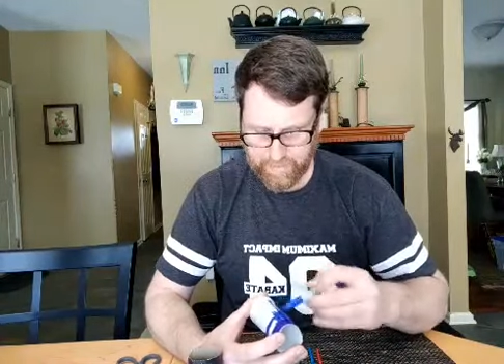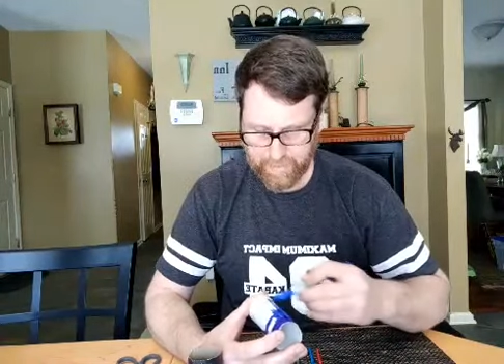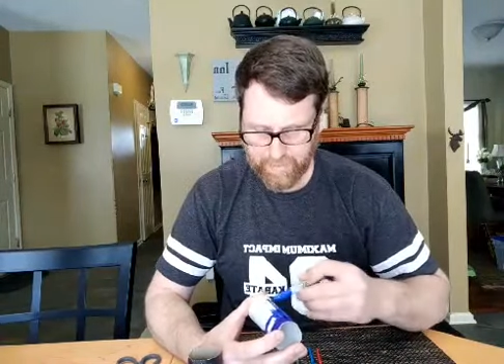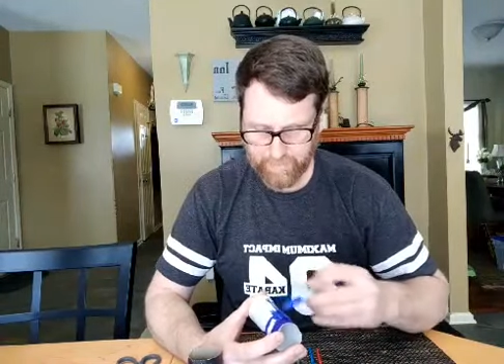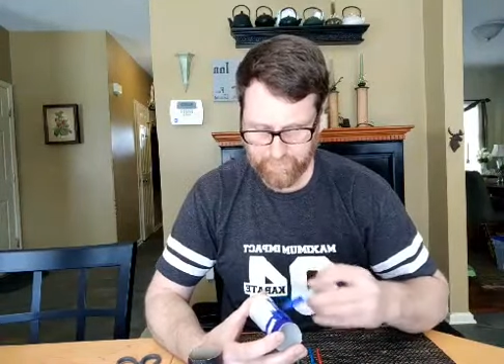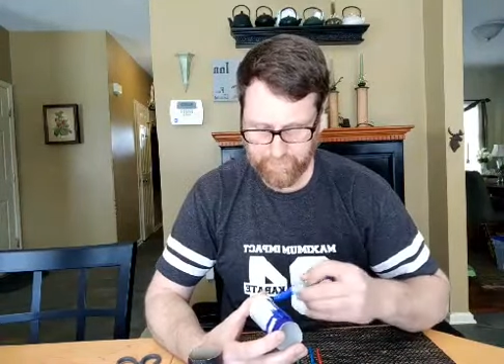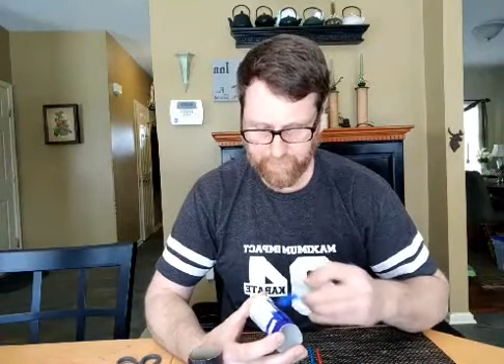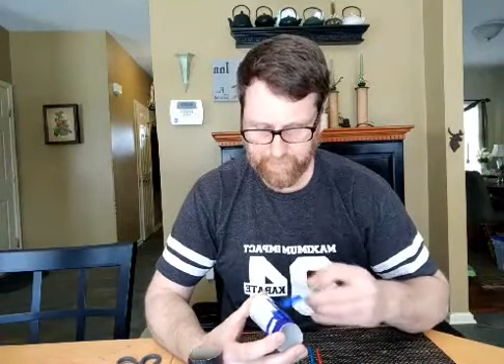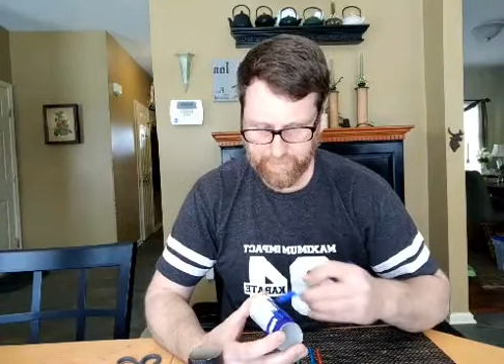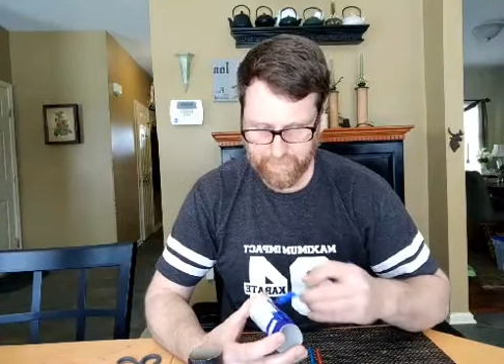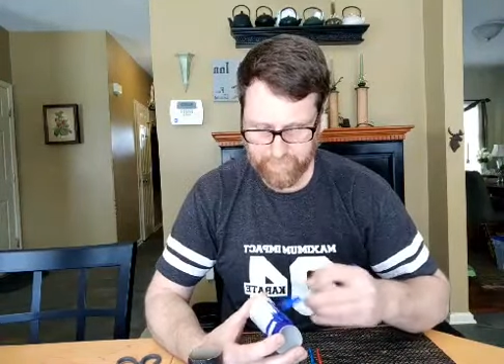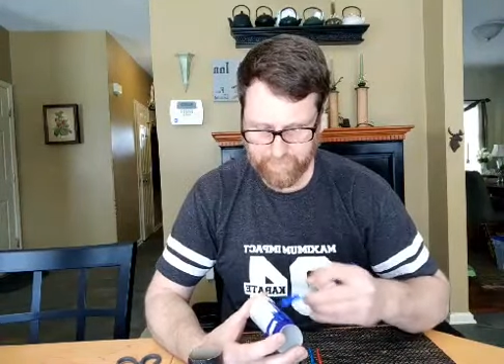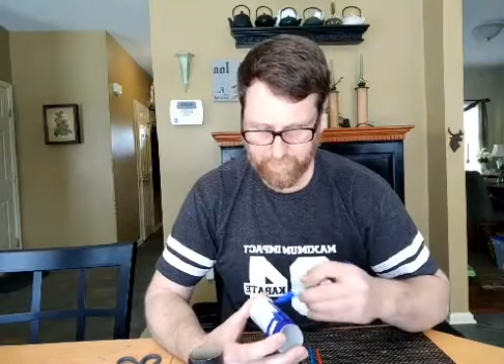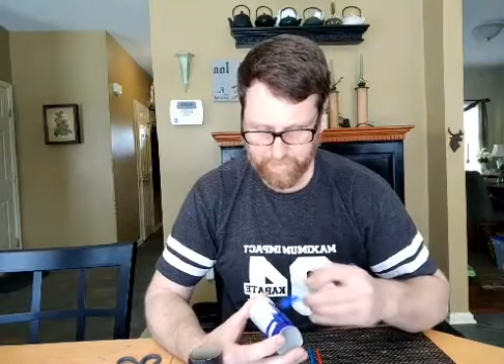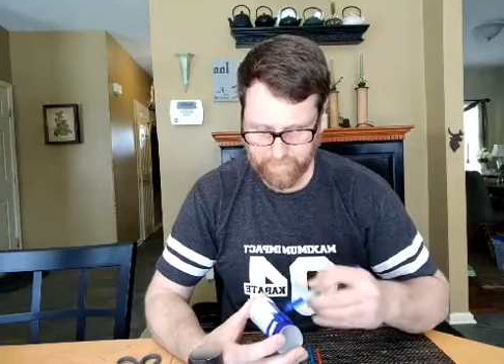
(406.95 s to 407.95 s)
He used to
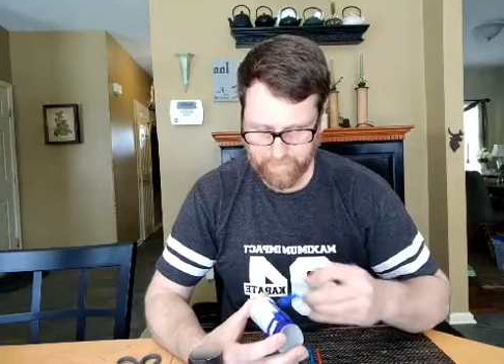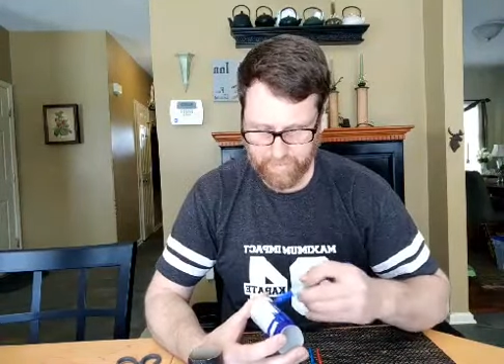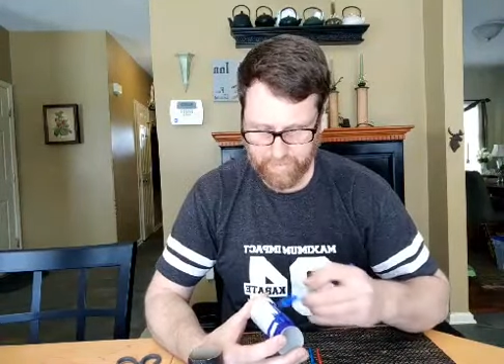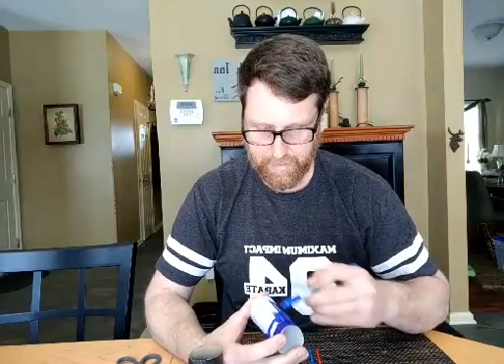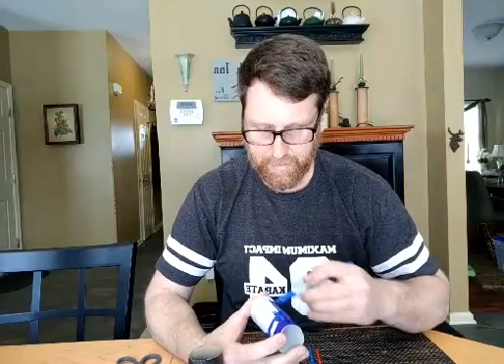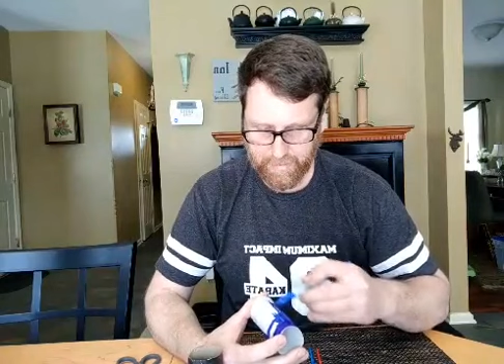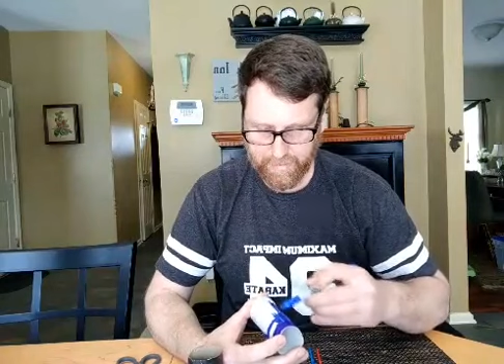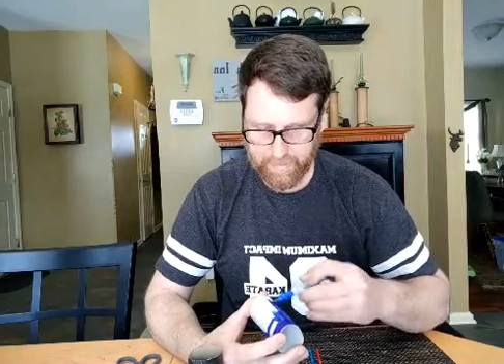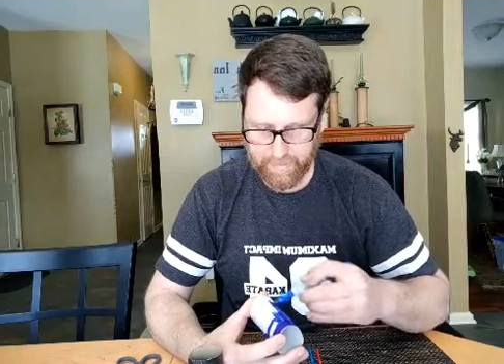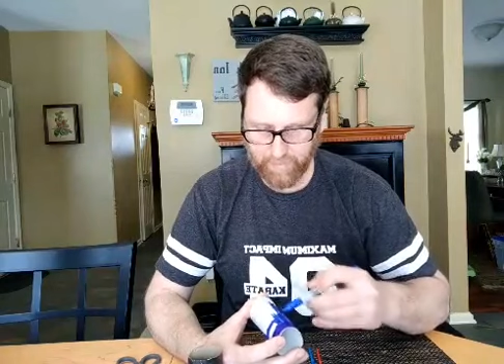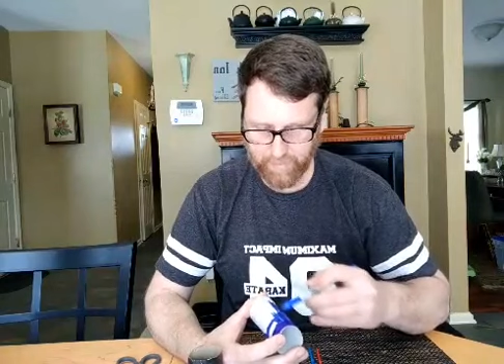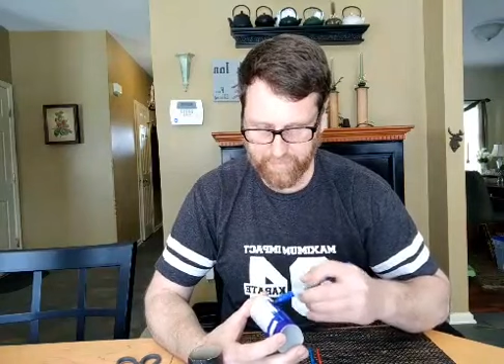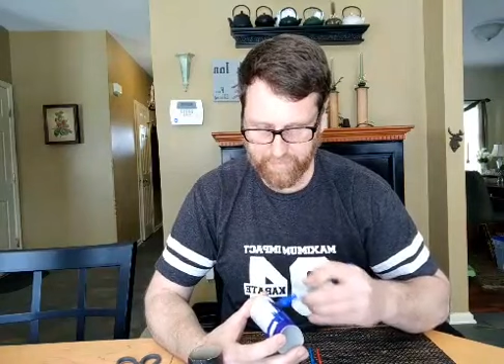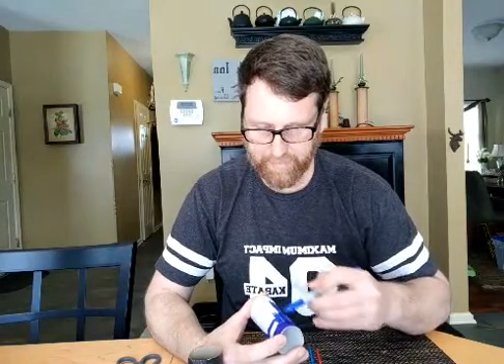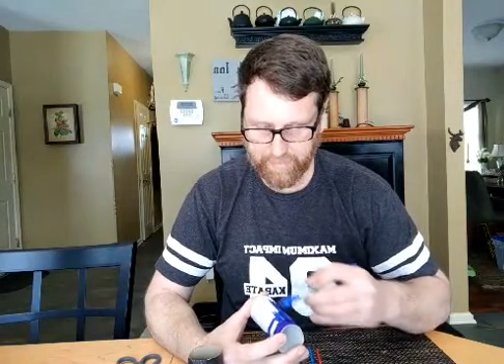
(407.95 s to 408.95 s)
teach him and help
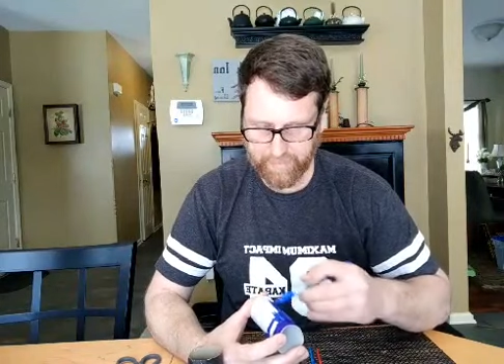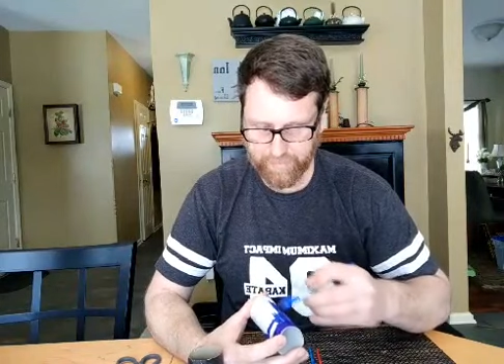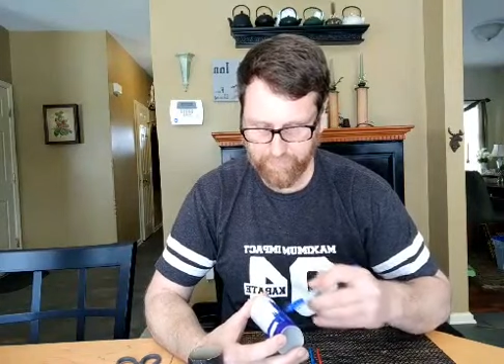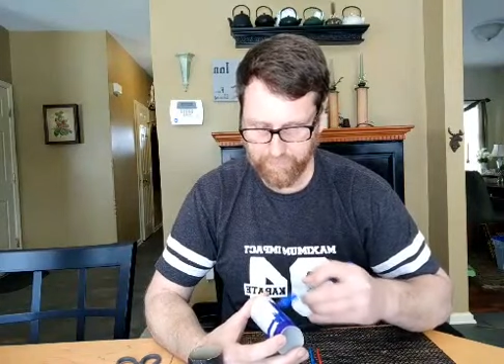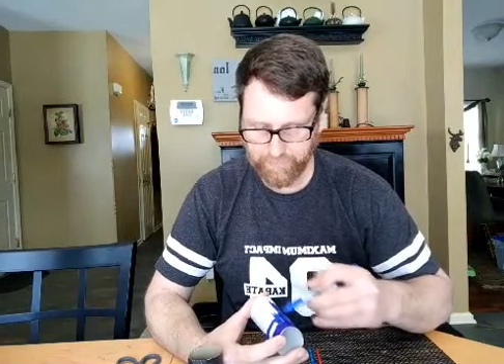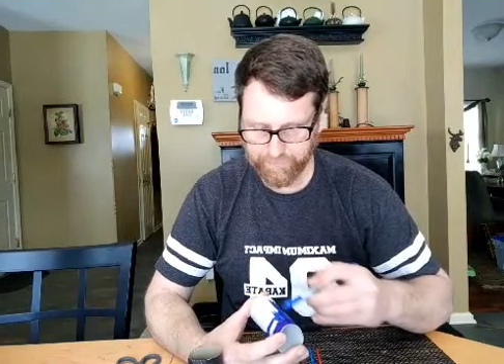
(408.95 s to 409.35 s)
me teach.